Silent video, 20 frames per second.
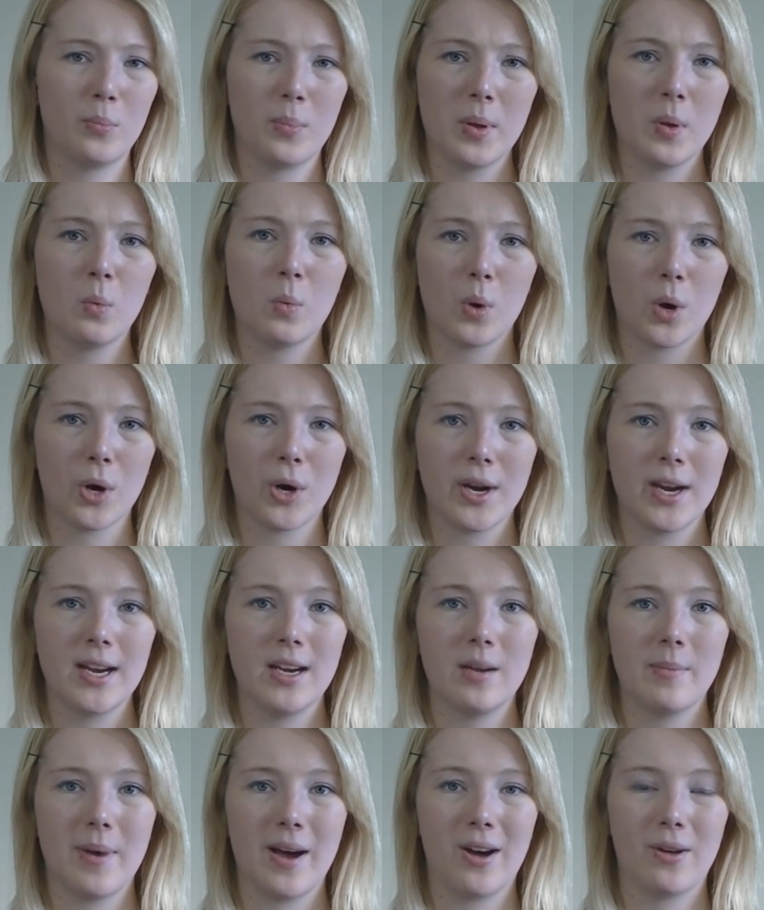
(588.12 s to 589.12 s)
be
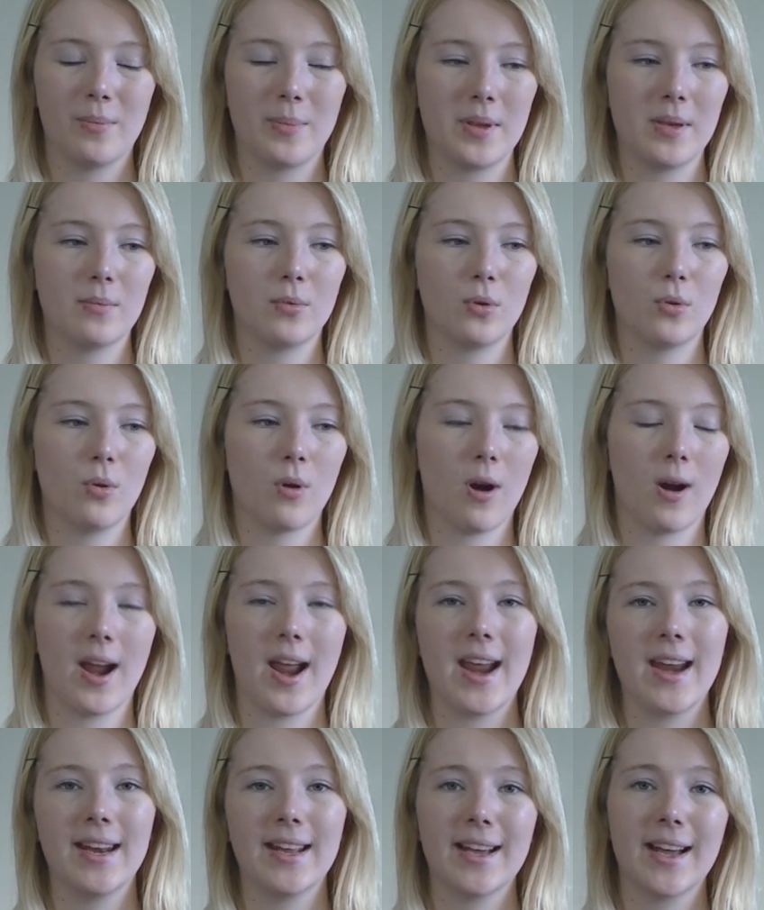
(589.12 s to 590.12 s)
worried about people who are
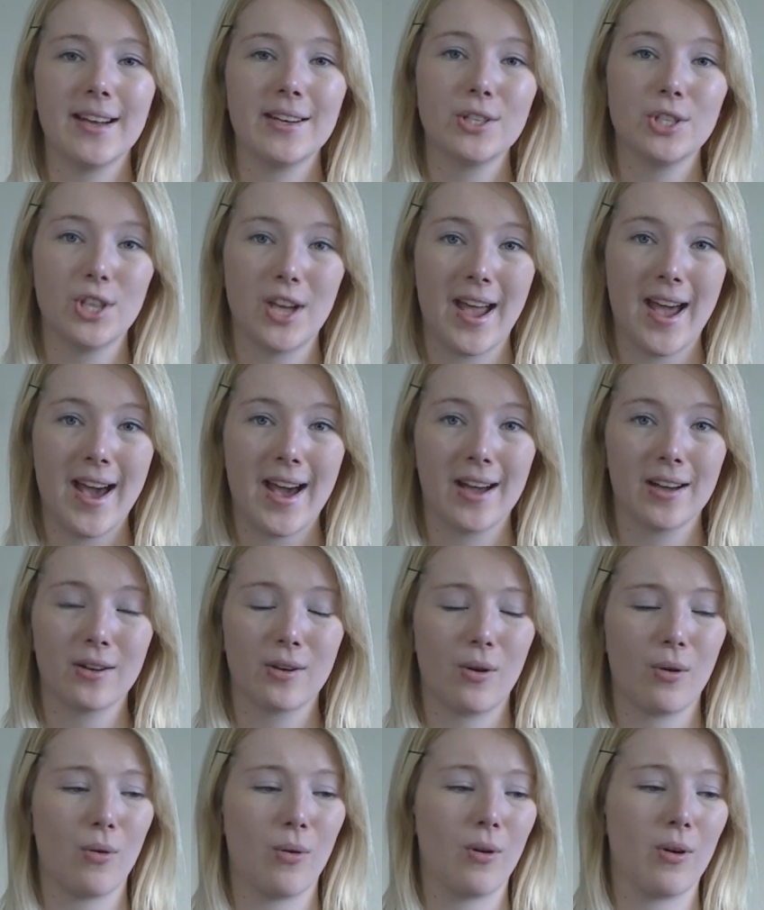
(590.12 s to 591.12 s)
hating on
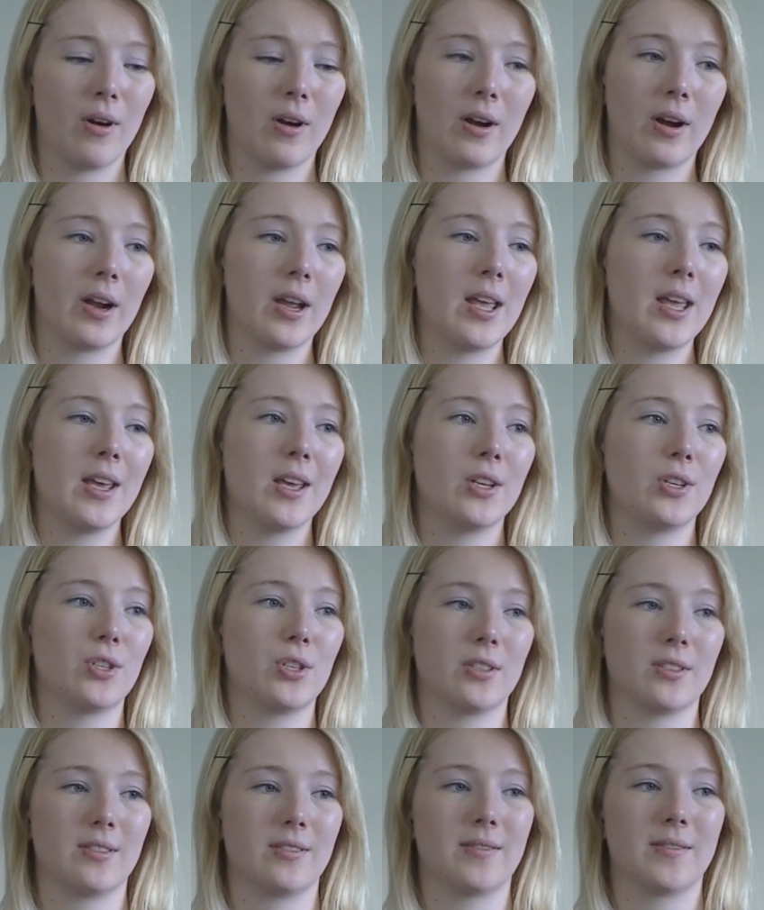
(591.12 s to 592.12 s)
Jack or
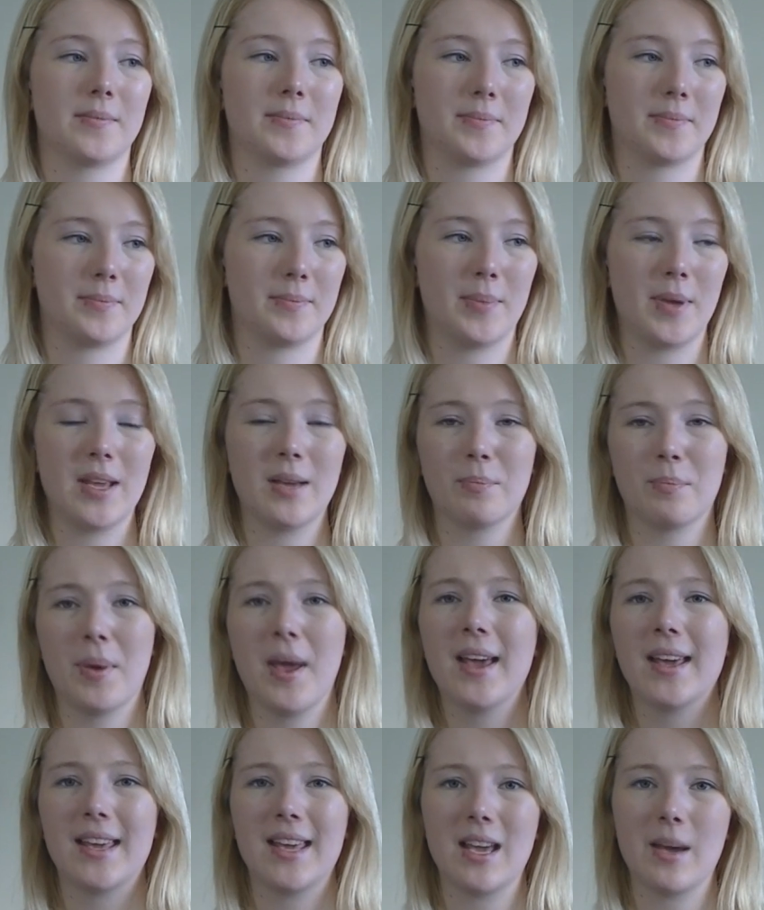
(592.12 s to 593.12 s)
just being
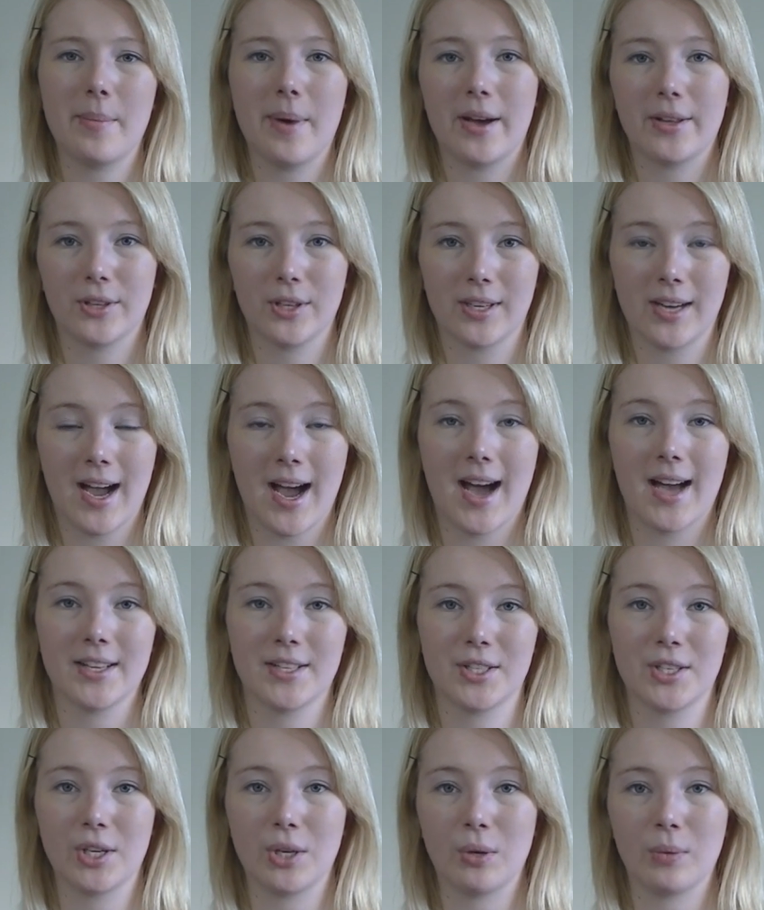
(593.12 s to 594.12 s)
picky about their
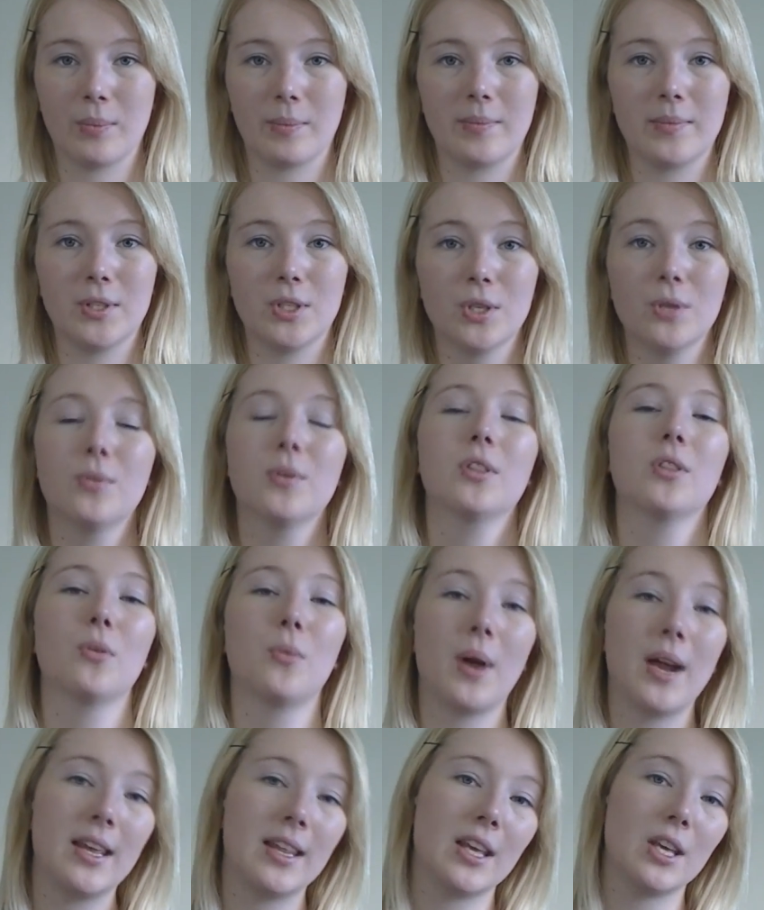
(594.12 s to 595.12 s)
costume. Do it the
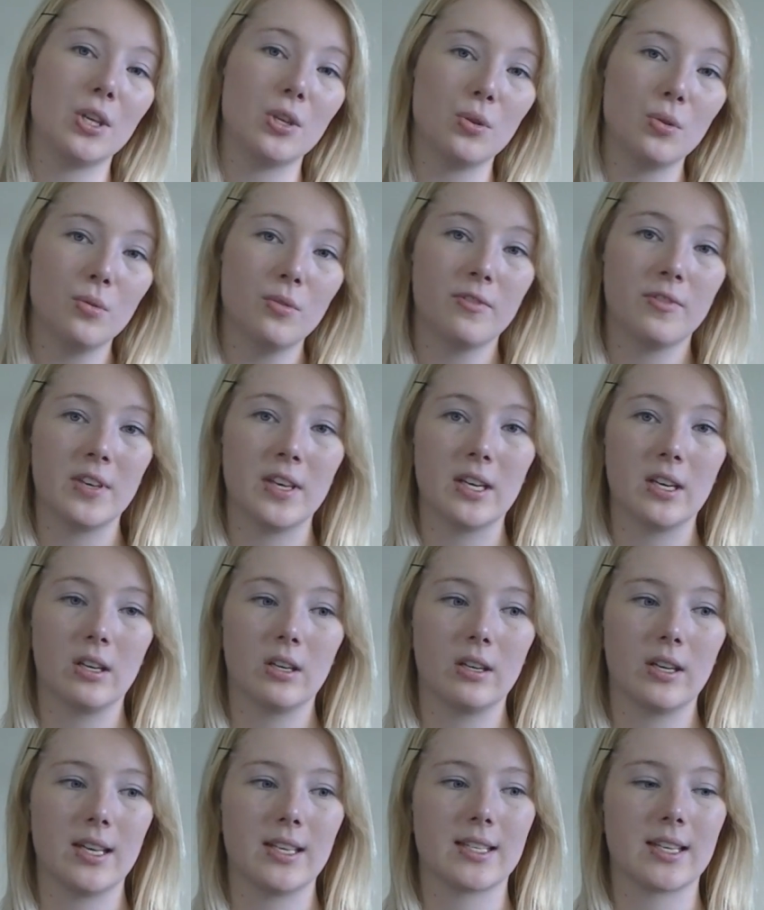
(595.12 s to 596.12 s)
way that you
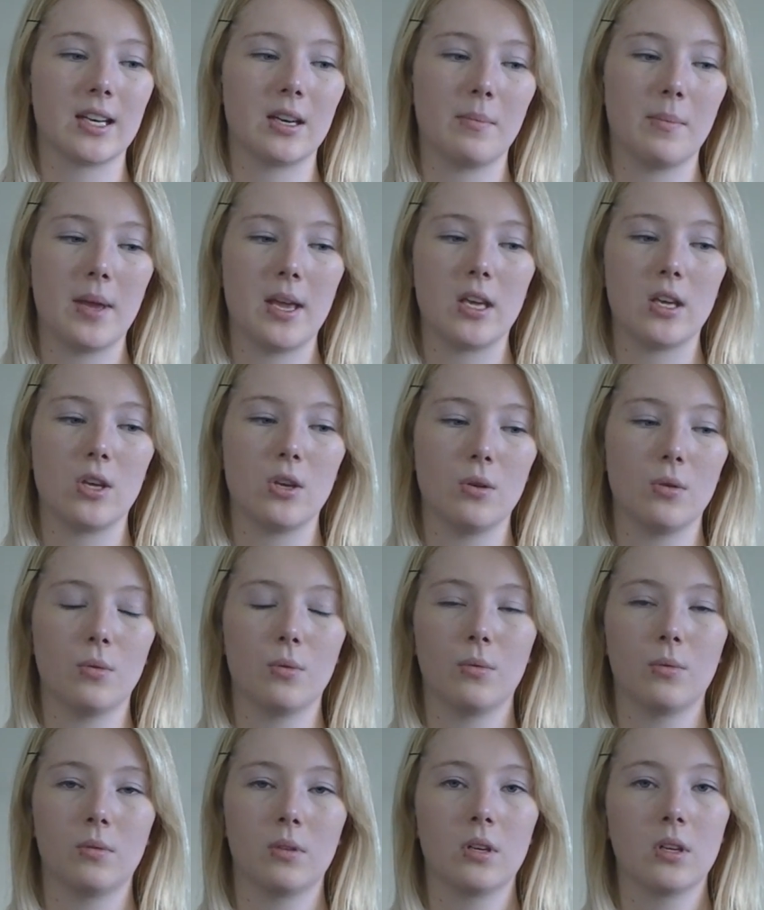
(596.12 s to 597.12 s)
feel is going to make
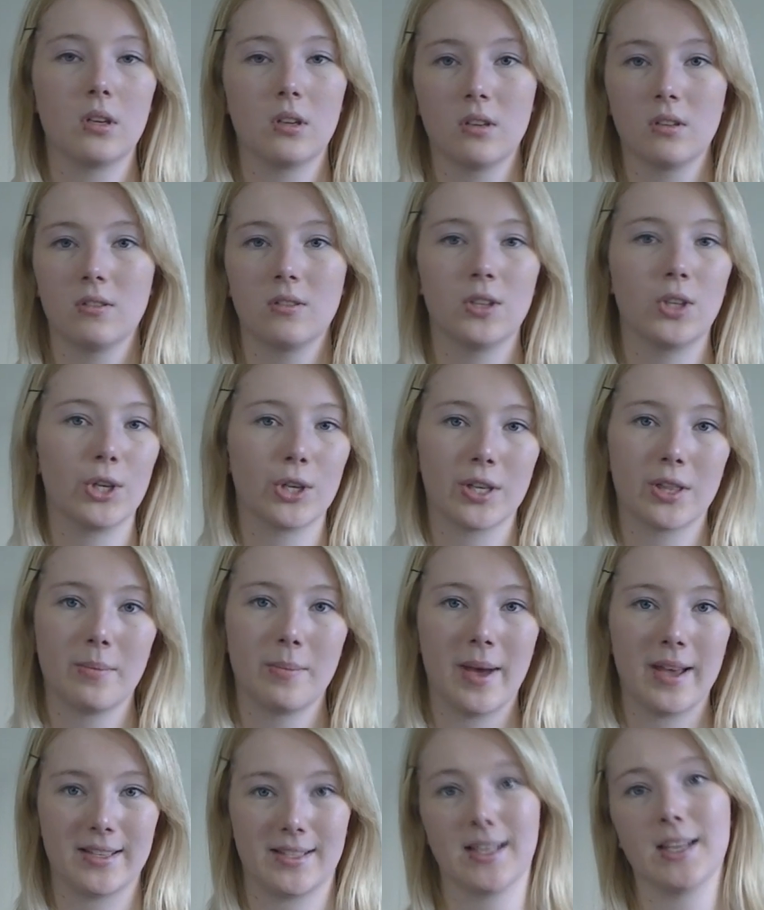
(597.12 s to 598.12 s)
you look the
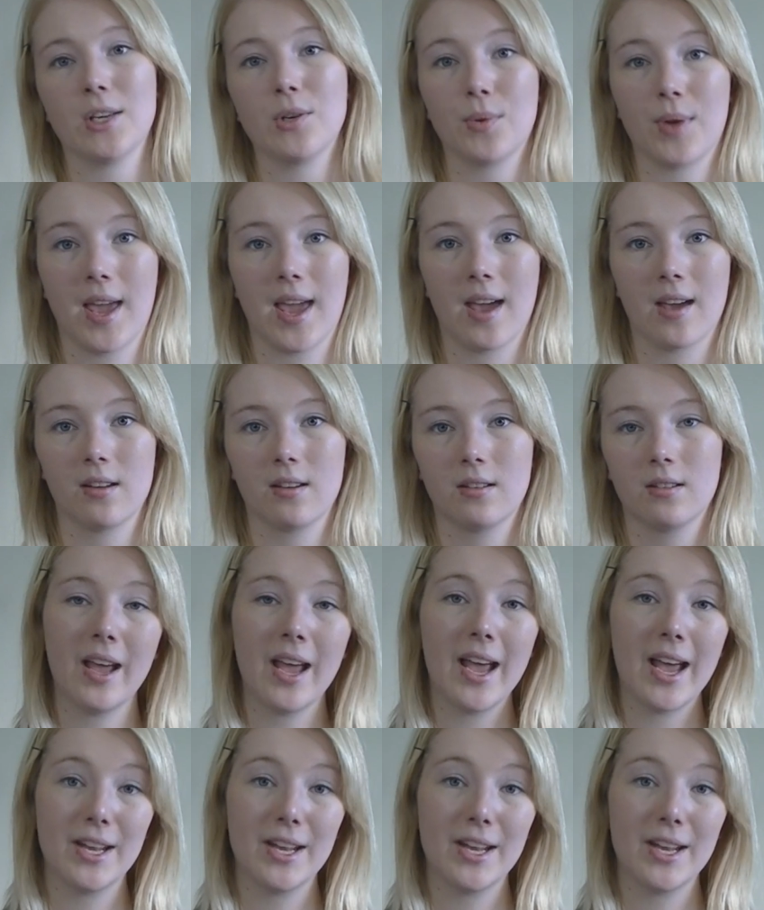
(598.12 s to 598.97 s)
best that you can.